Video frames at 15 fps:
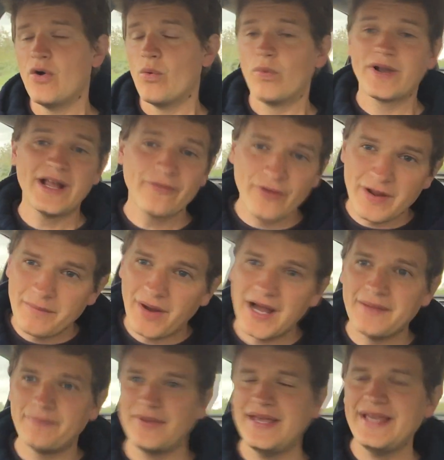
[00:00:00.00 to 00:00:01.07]
whatever it
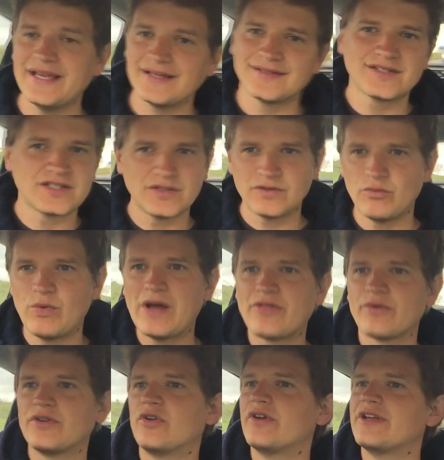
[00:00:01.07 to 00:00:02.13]
might be, it's whether
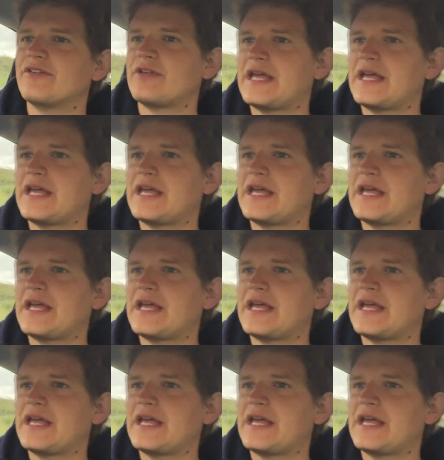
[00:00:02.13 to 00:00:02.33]
or not